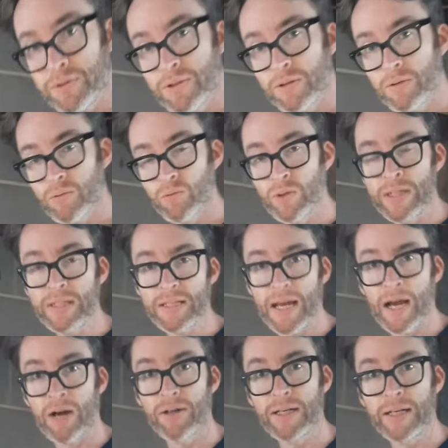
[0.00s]
to rinse
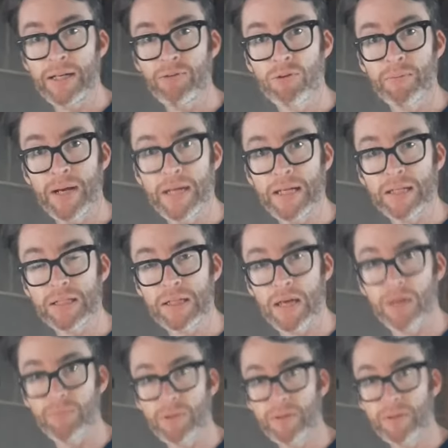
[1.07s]
out any remaining sediment.